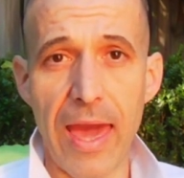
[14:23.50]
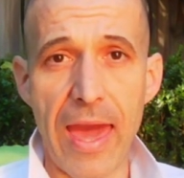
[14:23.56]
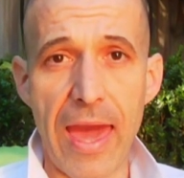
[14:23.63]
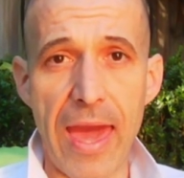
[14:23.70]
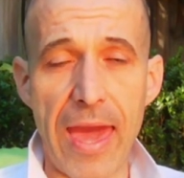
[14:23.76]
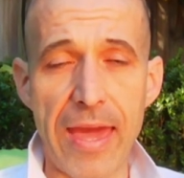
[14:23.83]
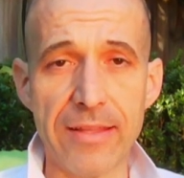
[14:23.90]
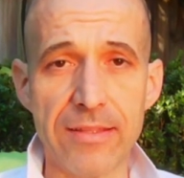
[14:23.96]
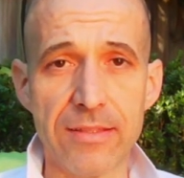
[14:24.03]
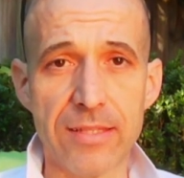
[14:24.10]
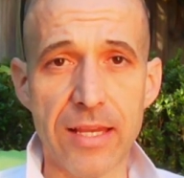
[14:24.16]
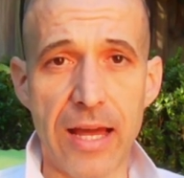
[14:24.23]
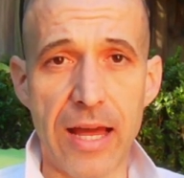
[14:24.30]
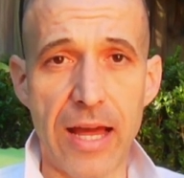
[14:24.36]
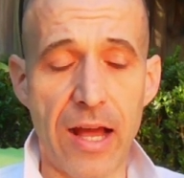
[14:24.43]
And
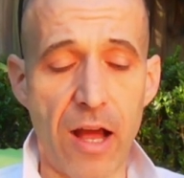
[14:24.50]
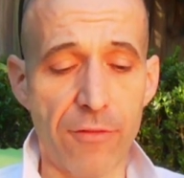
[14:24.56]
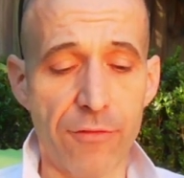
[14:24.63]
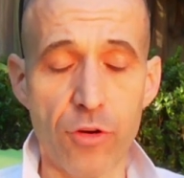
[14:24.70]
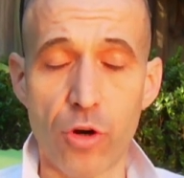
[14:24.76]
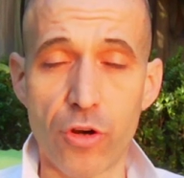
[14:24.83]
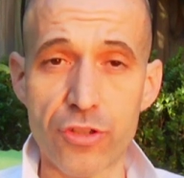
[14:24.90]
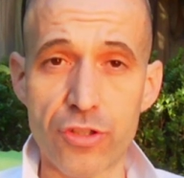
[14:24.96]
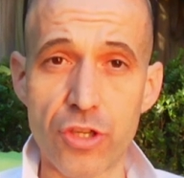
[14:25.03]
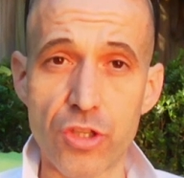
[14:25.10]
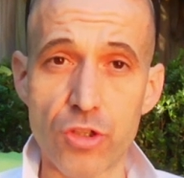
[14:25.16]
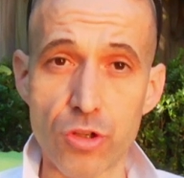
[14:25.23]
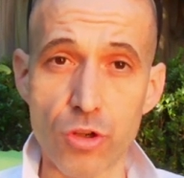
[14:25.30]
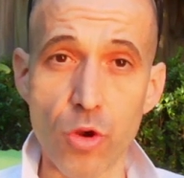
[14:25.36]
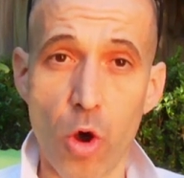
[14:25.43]
of course, you
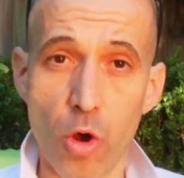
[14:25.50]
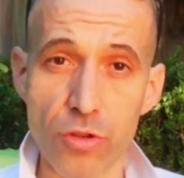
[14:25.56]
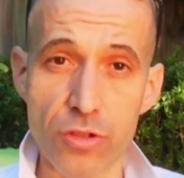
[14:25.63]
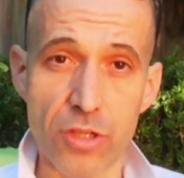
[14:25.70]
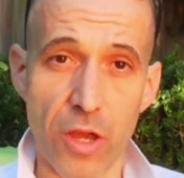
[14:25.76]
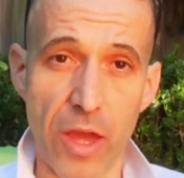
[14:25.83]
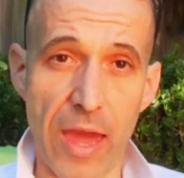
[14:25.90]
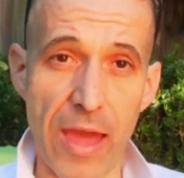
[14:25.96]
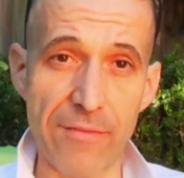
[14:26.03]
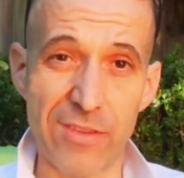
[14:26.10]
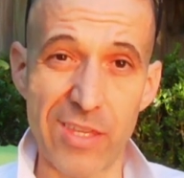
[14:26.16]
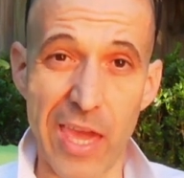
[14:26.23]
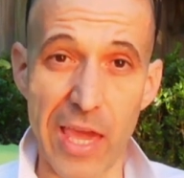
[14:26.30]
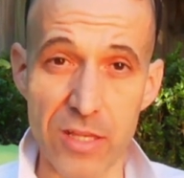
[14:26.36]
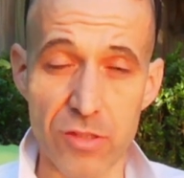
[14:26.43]
do also have
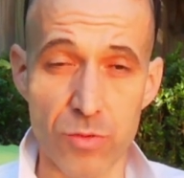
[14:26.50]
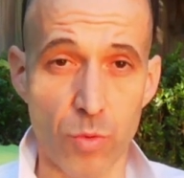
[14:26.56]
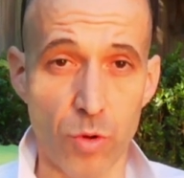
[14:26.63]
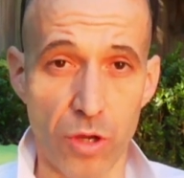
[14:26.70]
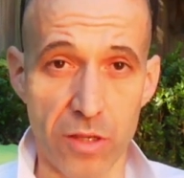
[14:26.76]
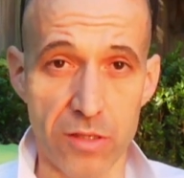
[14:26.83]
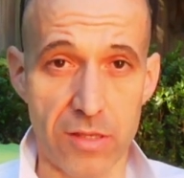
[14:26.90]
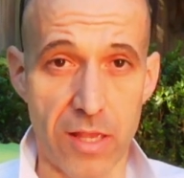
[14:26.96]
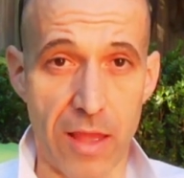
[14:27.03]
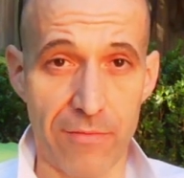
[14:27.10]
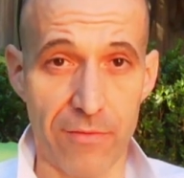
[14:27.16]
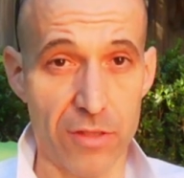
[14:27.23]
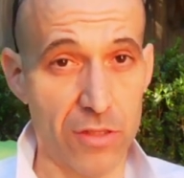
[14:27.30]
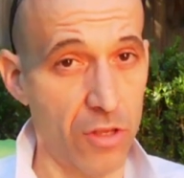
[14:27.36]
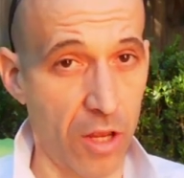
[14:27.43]
the S-Works, have
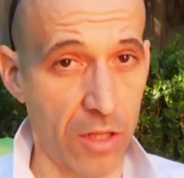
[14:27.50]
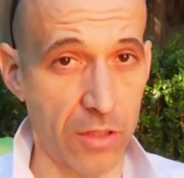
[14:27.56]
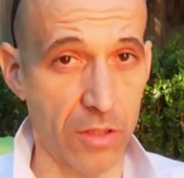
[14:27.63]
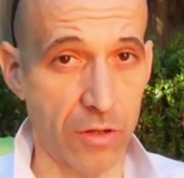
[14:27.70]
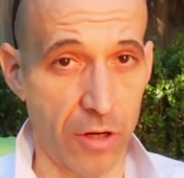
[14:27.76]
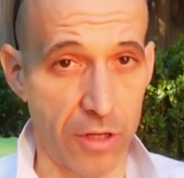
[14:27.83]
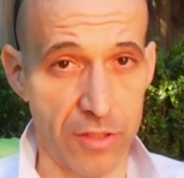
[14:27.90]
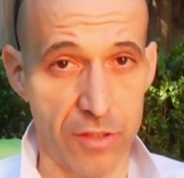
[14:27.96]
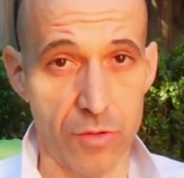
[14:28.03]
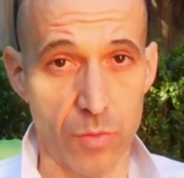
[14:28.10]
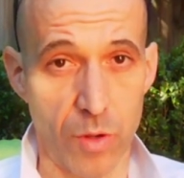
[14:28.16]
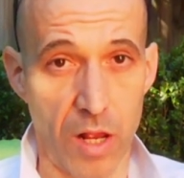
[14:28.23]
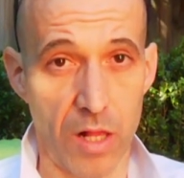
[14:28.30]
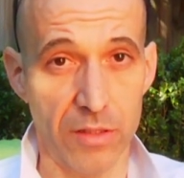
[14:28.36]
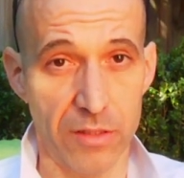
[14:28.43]
the cyclocross as
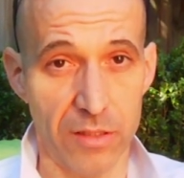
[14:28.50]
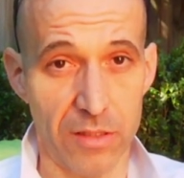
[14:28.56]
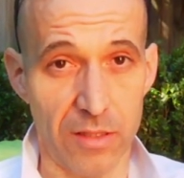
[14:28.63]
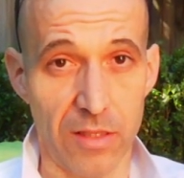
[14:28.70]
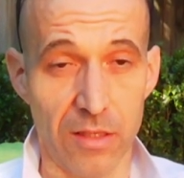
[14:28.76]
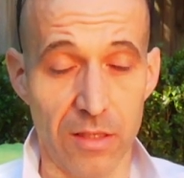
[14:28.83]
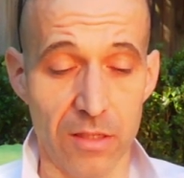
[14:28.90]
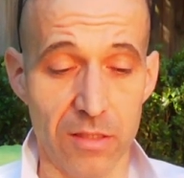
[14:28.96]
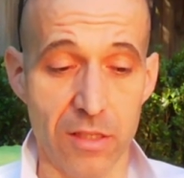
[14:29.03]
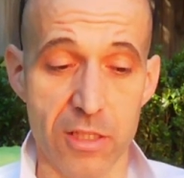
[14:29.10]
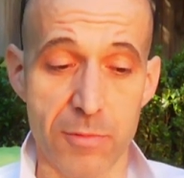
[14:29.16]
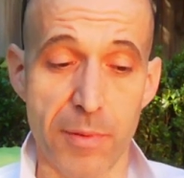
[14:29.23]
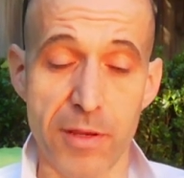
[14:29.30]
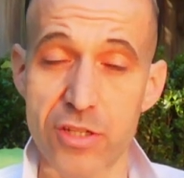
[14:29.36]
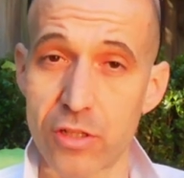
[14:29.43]
well, and the
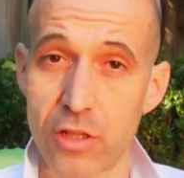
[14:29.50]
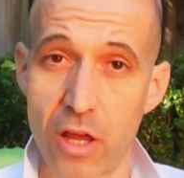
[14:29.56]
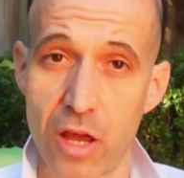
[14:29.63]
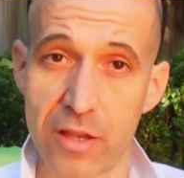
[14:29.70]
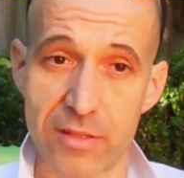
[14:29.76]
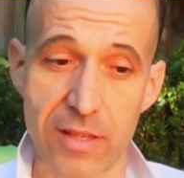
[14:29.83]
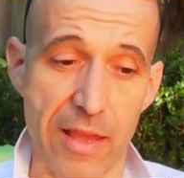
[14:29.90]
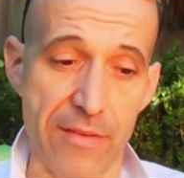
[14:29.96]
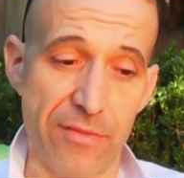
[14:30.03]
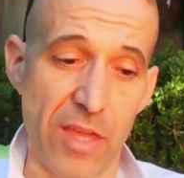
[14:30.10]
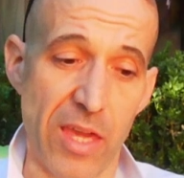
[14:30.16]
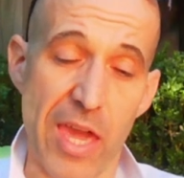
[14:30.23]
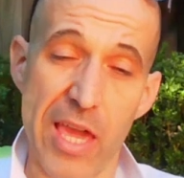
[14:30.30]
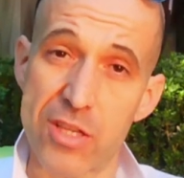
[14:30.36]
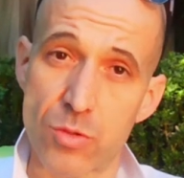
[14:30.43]
Specialized have
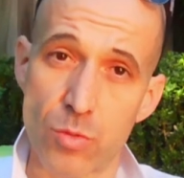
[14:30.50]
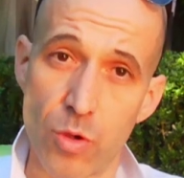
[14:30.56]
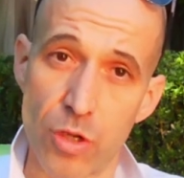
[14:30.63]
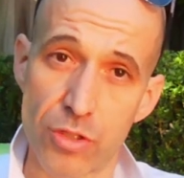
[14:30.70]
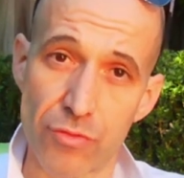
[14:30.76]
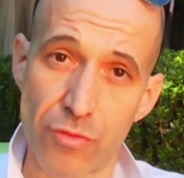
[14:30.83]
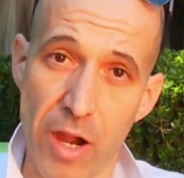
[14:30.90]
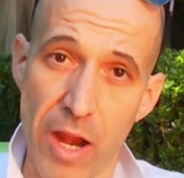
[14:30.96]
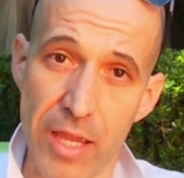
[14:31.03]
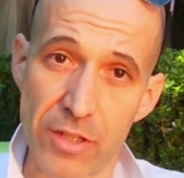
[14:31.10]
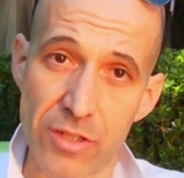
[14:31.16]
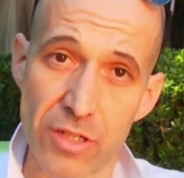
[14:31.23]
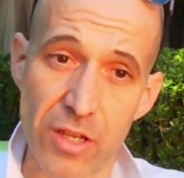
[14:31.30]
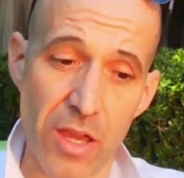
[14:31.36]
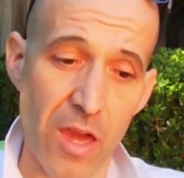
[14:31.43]
their S-Works
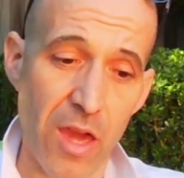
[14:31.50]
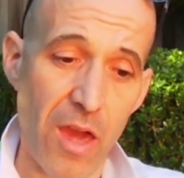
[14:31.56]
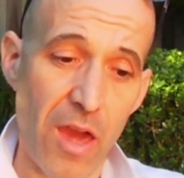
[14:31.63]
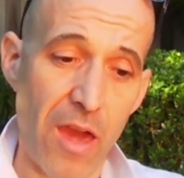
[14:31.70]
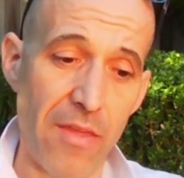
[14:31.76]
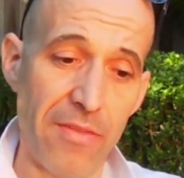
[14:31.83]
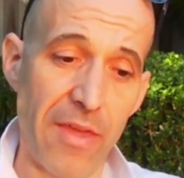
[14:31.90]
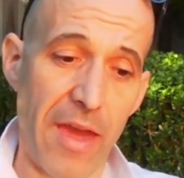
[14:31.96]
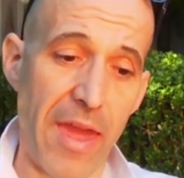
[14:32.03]
range, and